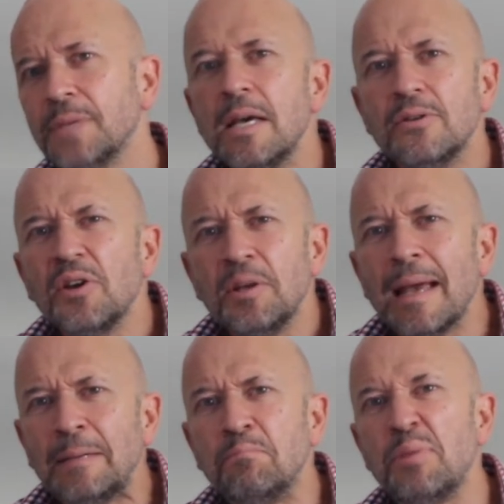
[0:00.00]
It's only
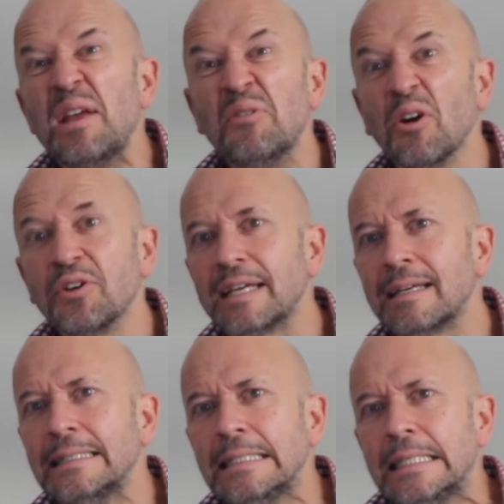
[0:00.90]
made
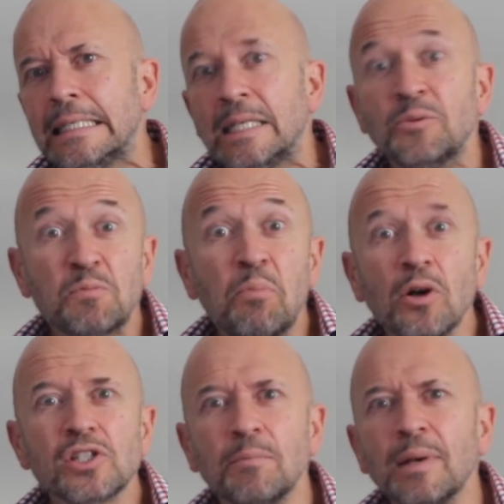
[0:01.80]
periodically and was
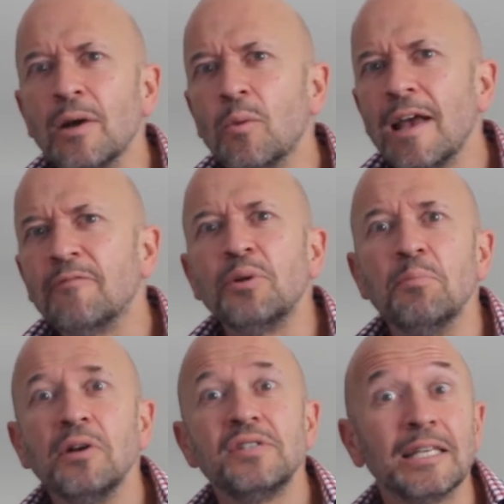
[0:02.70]
possibly a way of
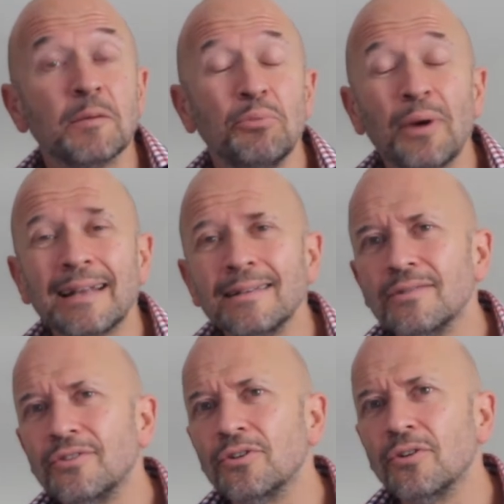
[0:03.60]
promoting the brand
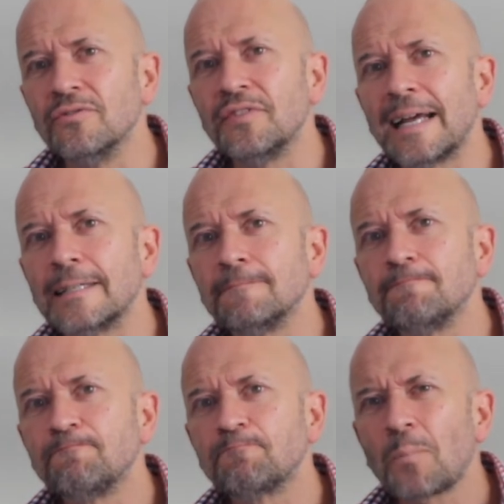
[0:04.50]
of the Grand Vin.
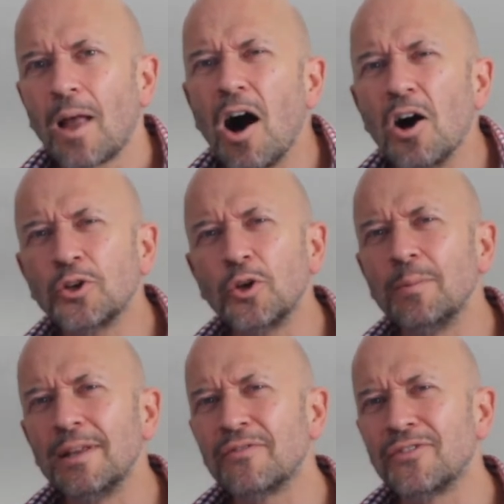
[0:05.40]

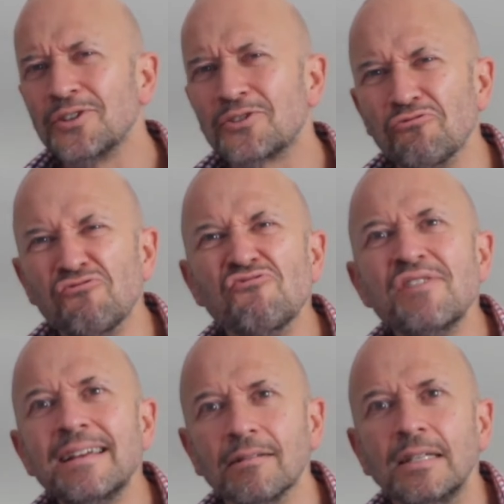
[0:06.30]
Arguably the first
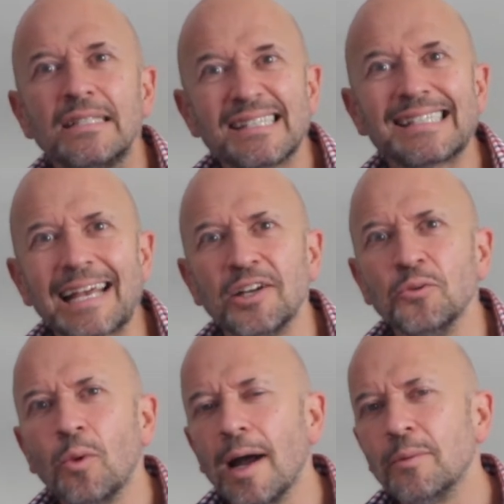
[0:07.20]
real
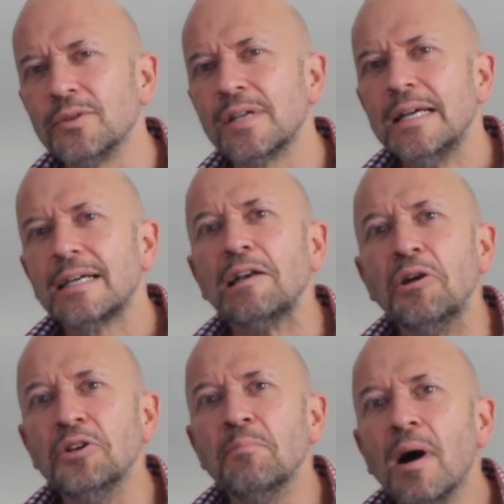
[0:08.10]
second wine was
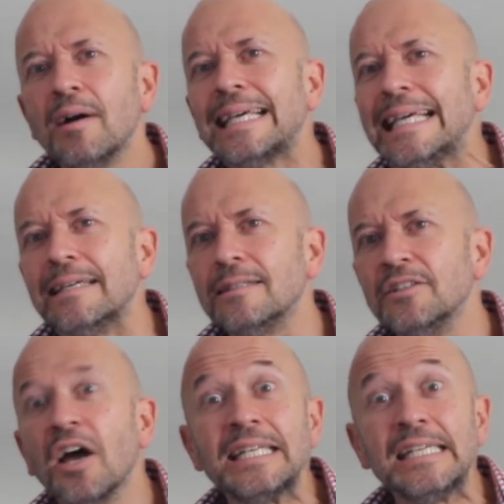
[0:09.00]
Clos de Marquis in
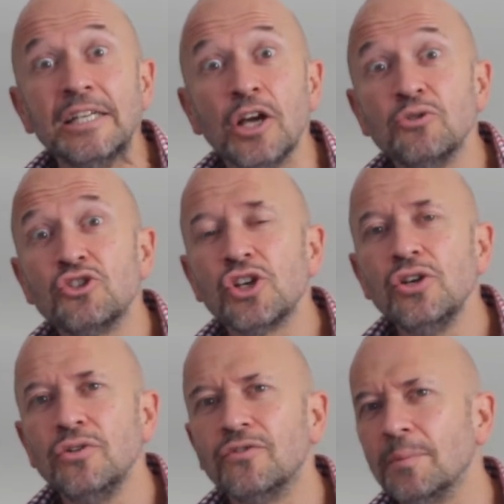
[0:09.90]

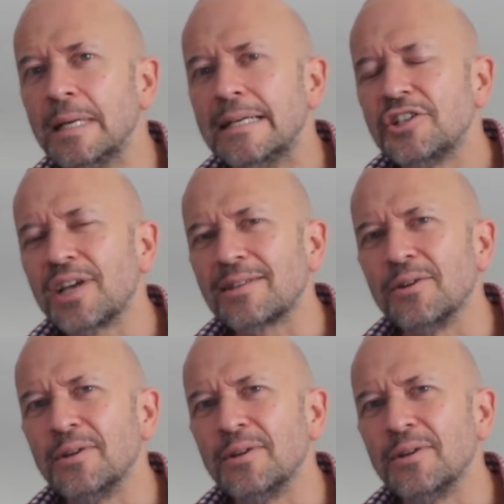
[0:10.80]
1902 from Chateau